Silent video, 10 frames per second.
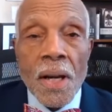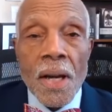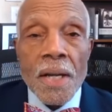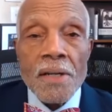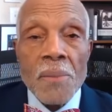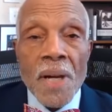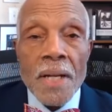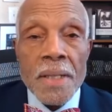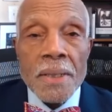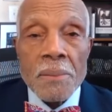out of
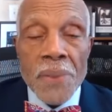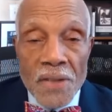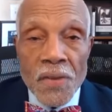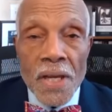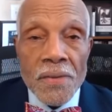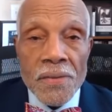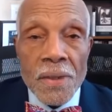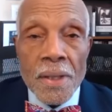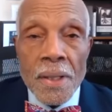my briefcase